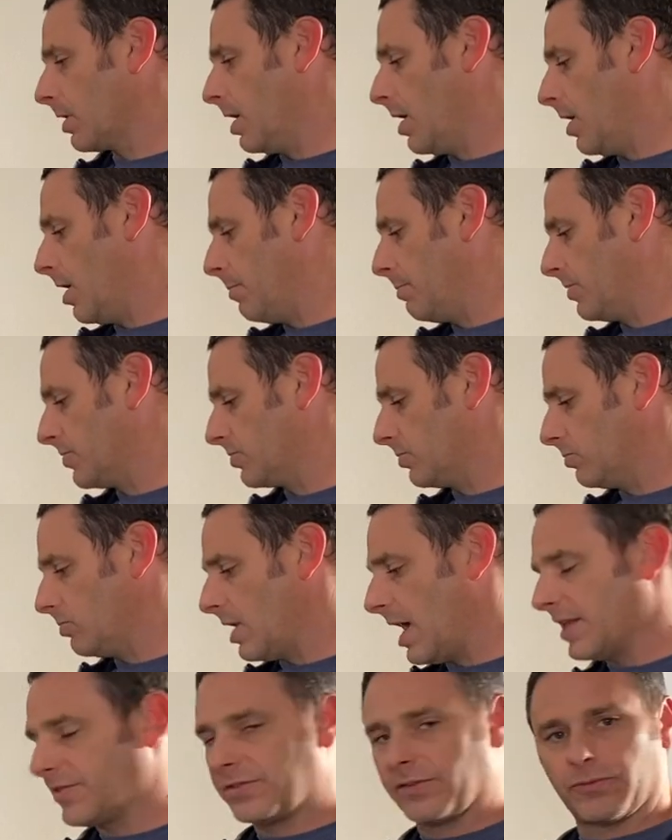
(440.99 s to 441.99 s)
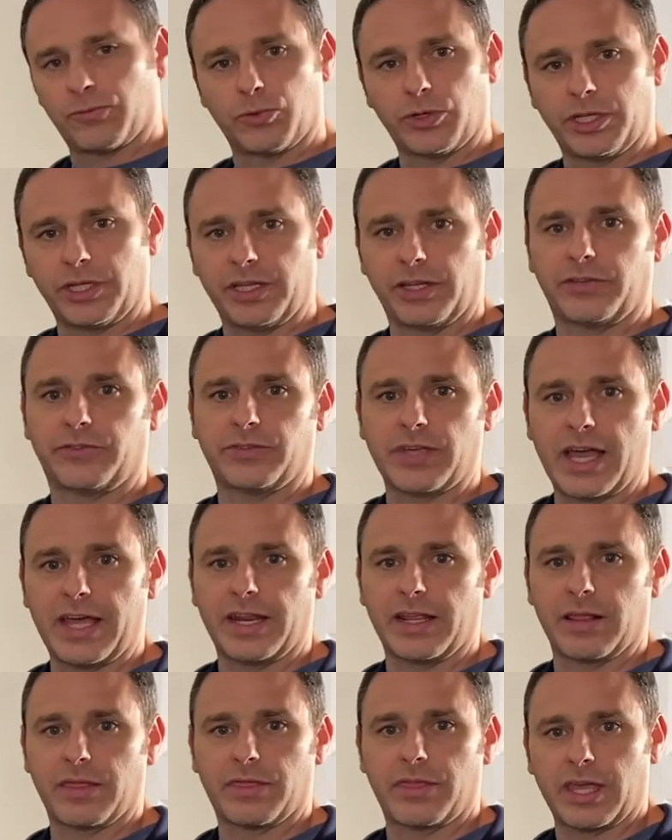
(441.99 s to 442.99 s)
Um, there's lots of really
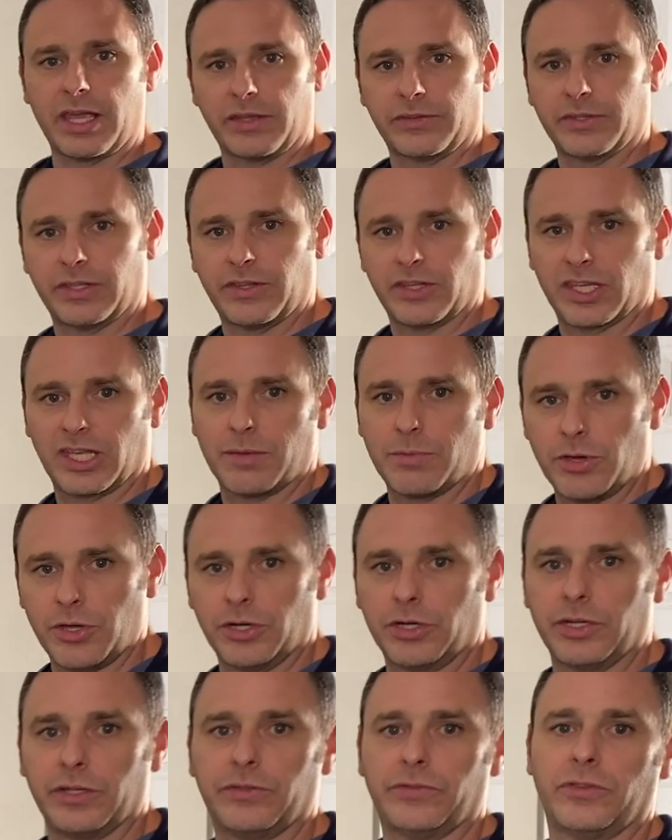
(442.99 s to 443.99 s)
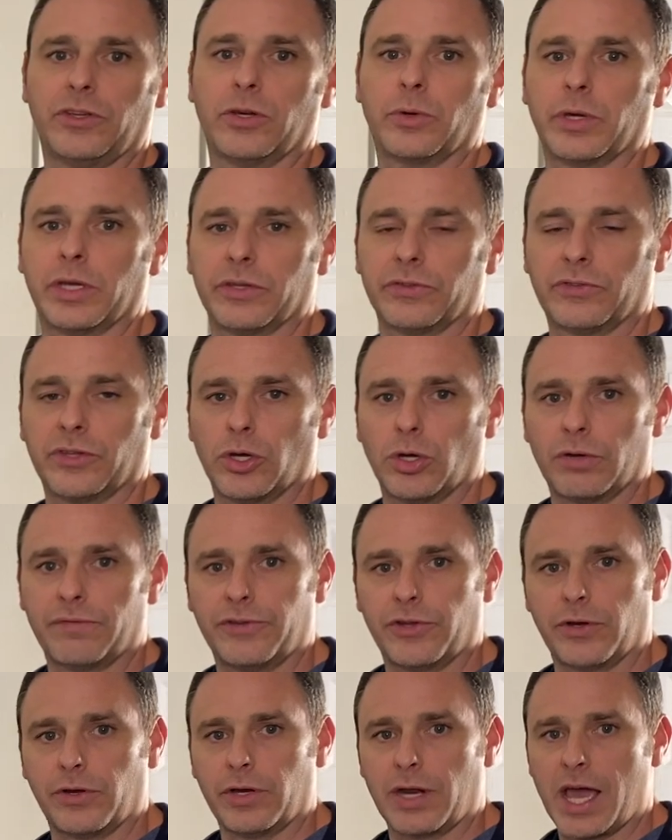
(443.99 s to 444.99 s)
exciting things that the community is doing. So
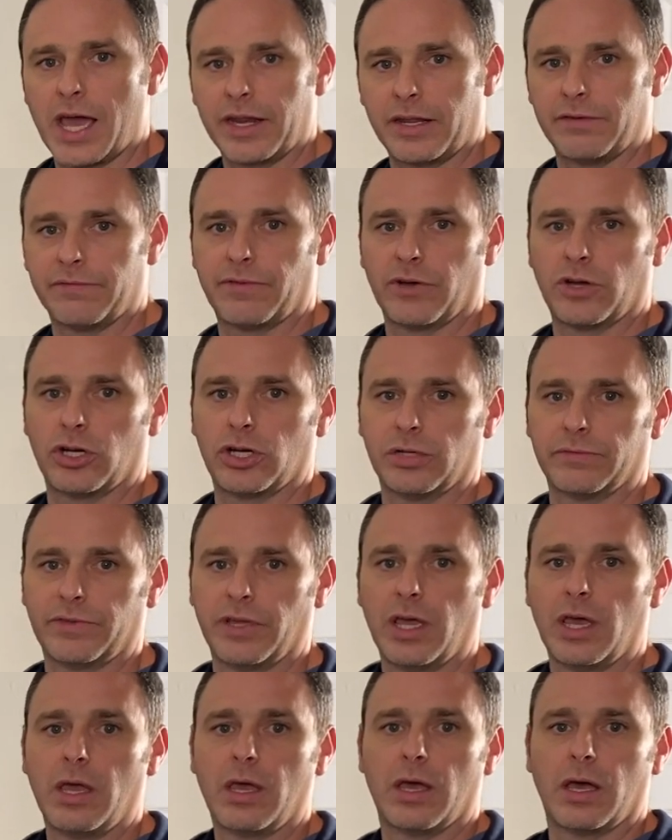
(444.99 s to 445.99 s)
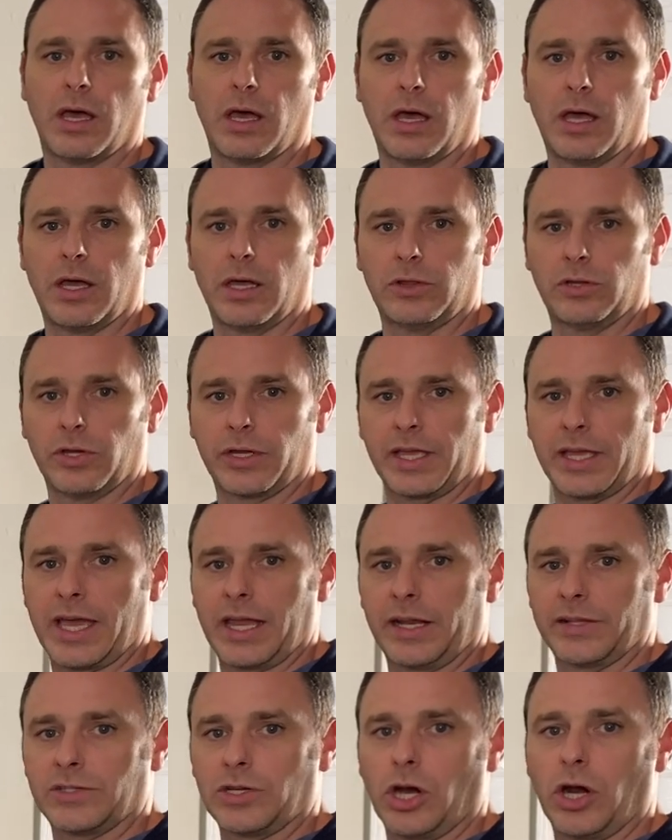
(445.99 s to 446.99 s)
if you're not involved uh, looking
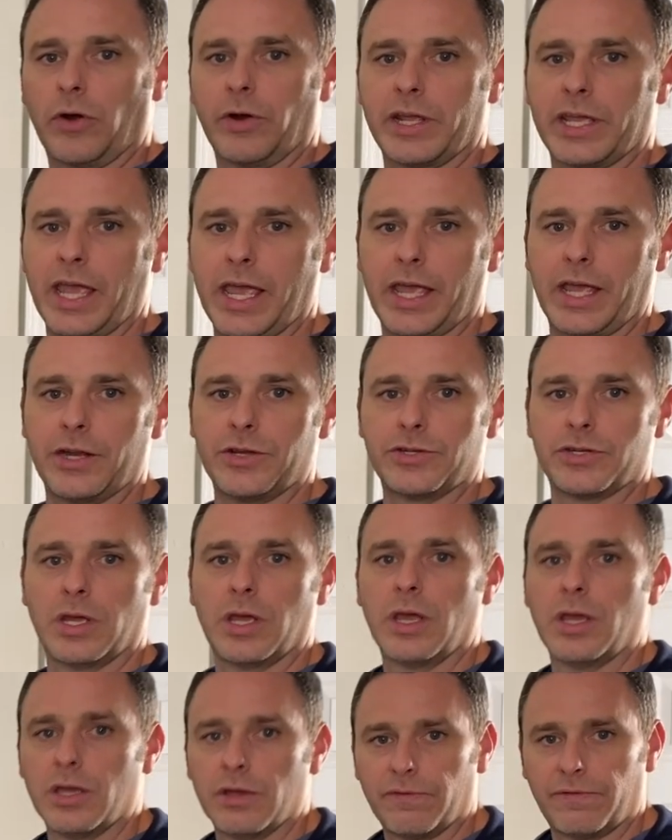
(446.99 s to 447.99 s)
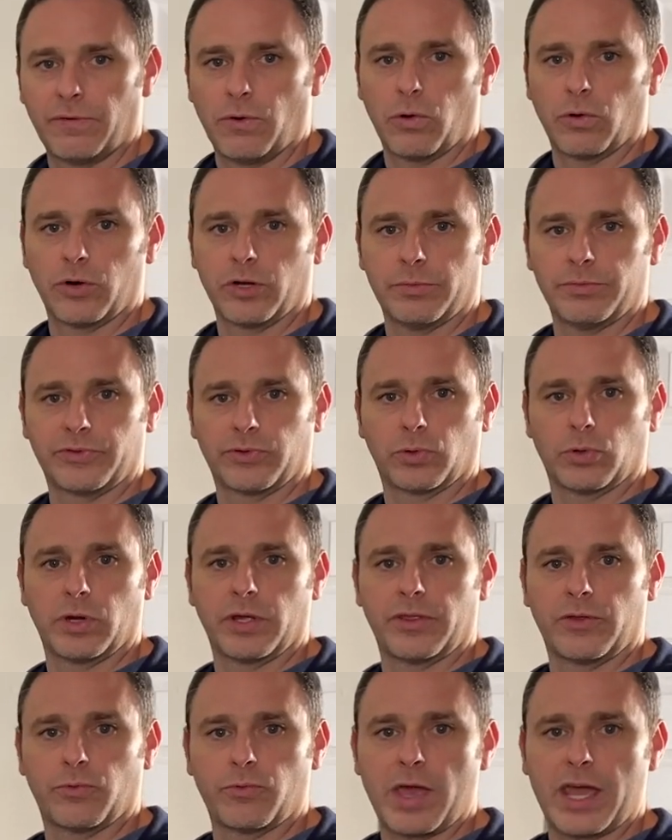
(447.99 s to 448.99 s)
at AtariAge forums or
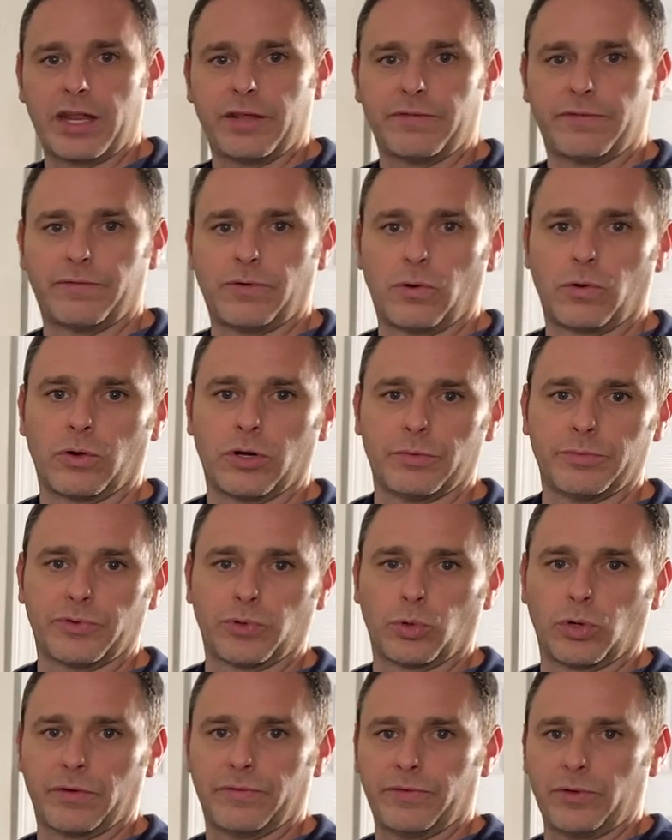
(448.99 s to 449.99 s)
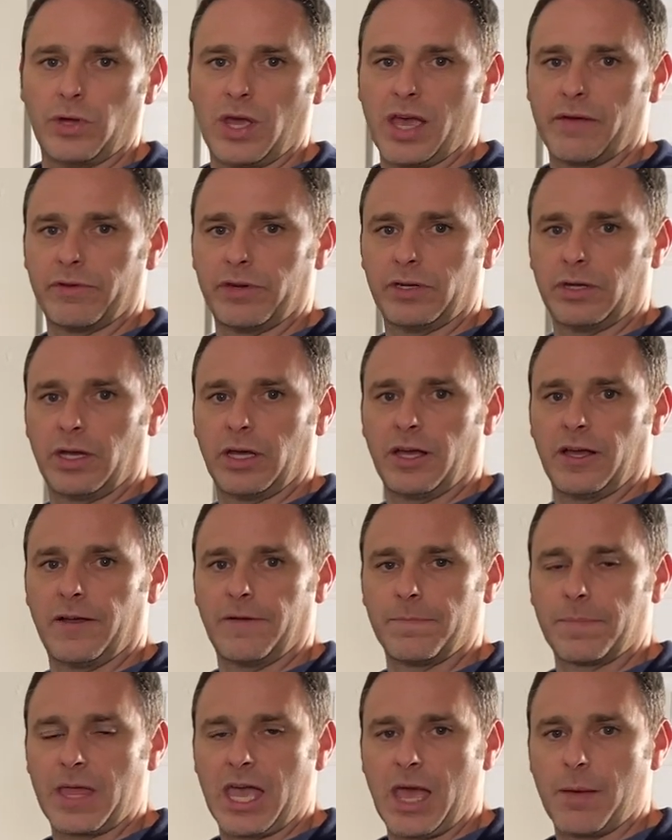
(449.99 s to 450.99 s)
on the Reddit forums, or if you haven't
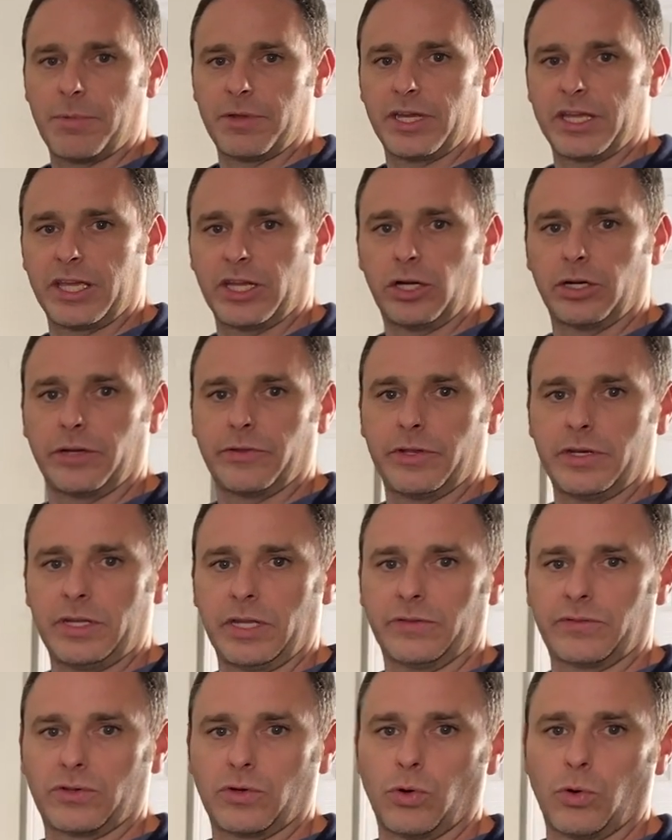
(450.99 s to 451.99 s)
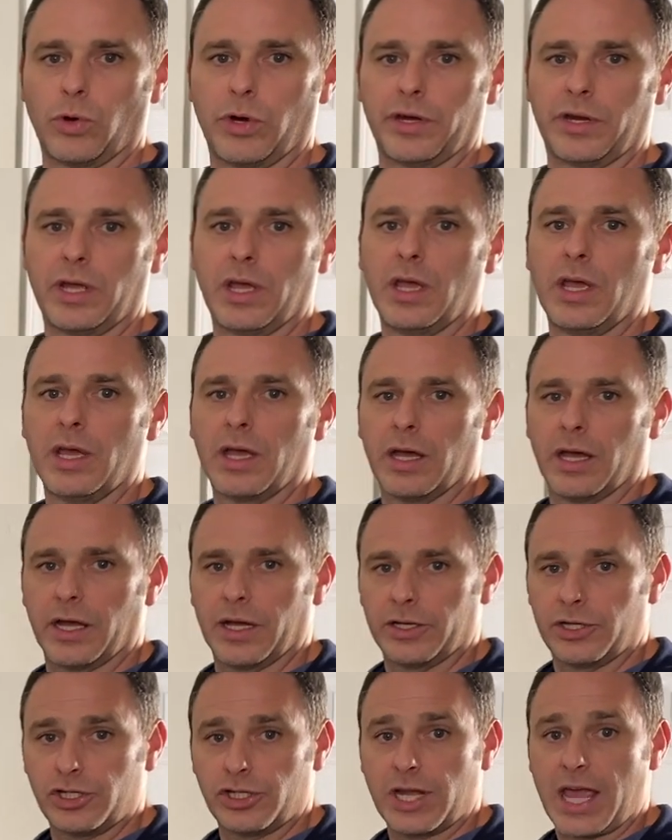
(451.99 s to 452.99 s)
uh, happened to get onto the Discord
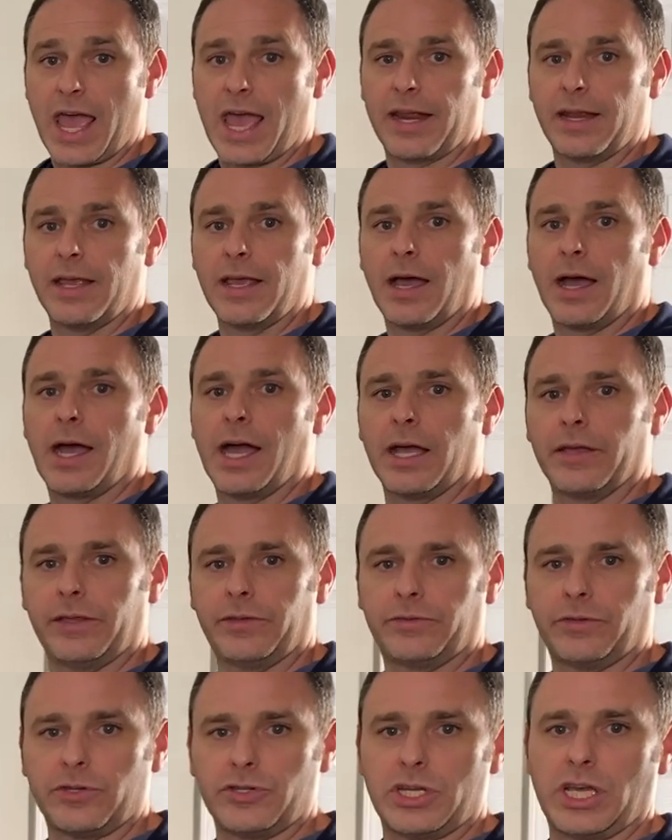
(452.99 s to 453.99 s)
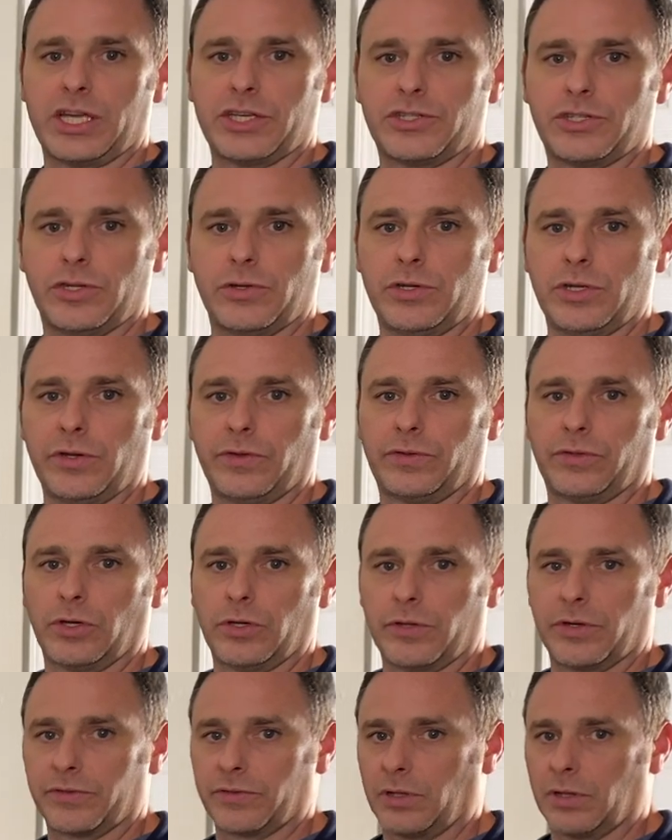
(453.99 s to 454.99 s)
uh, chat, highly suggest you do
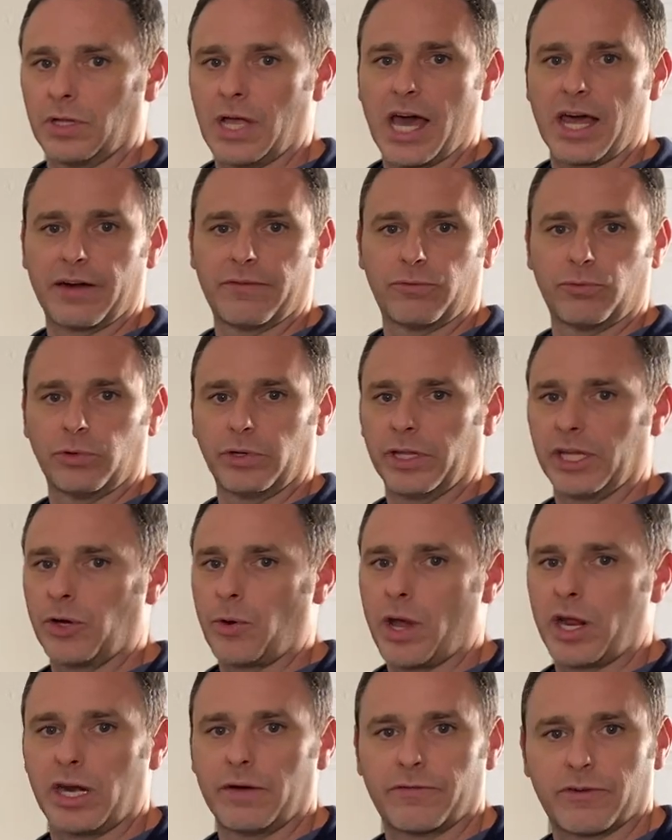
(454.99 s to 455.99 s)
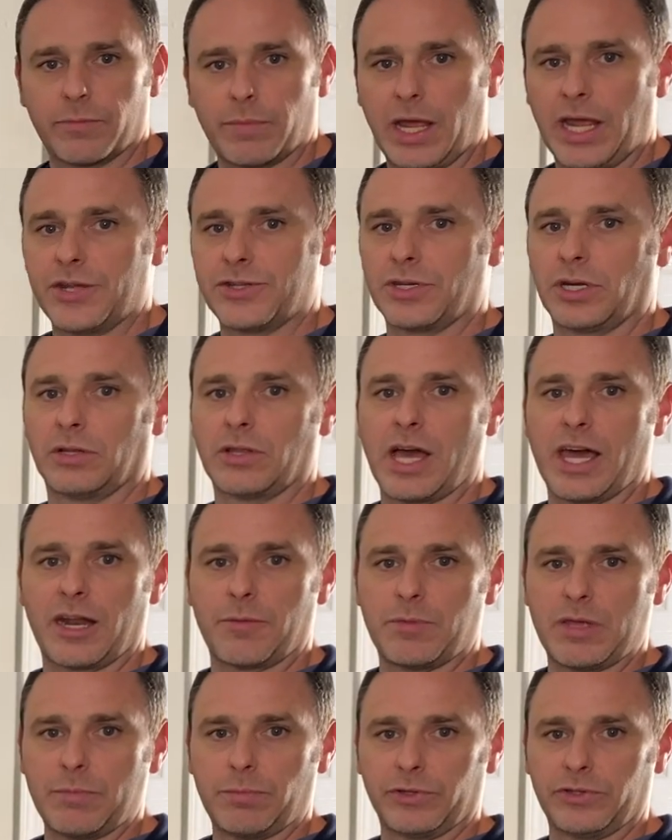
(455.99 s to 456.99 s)
so. There's a lot of really great information, a lot
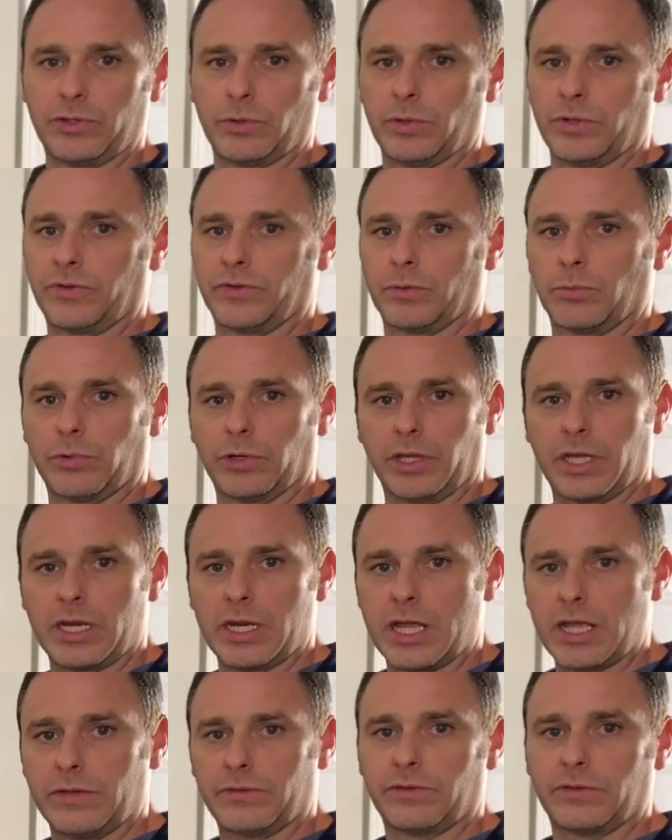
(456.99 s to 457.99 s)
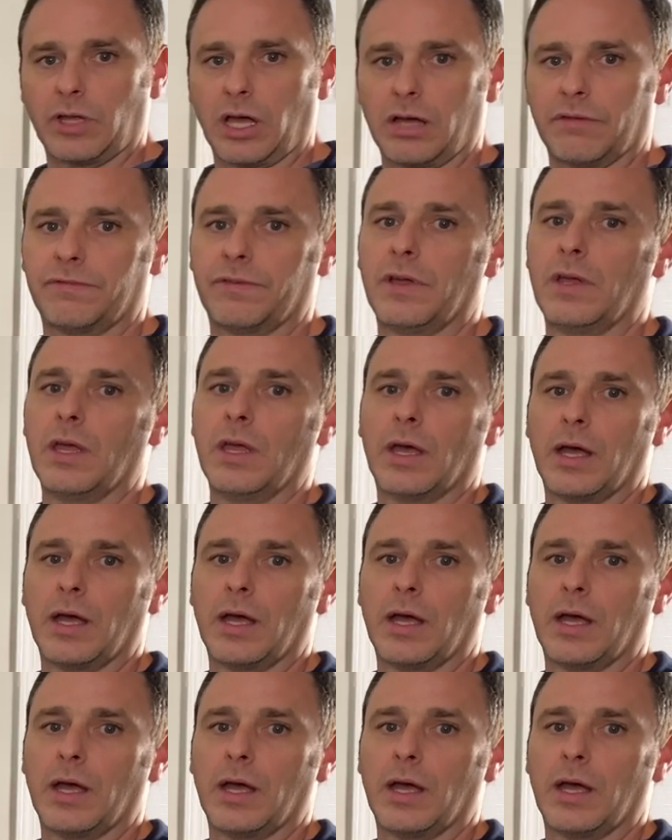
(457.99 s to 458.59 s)
of people doing some really neat stuff.